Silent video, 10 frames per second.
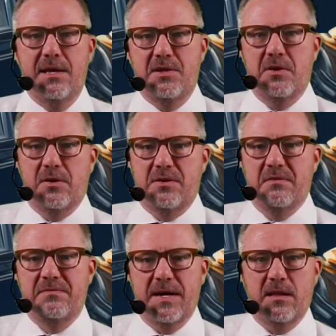and your
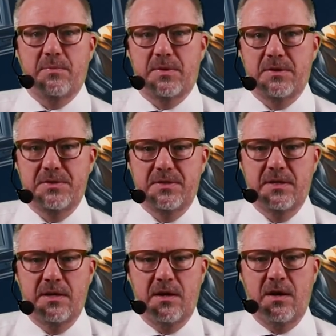
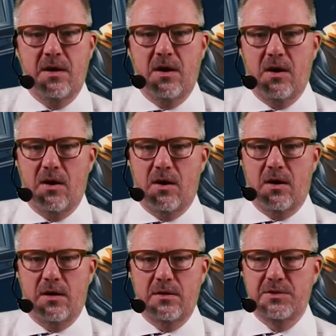developers
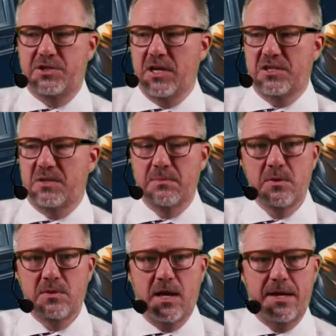are just
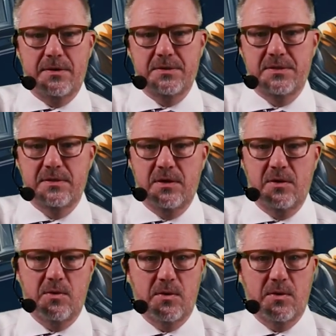moonlighters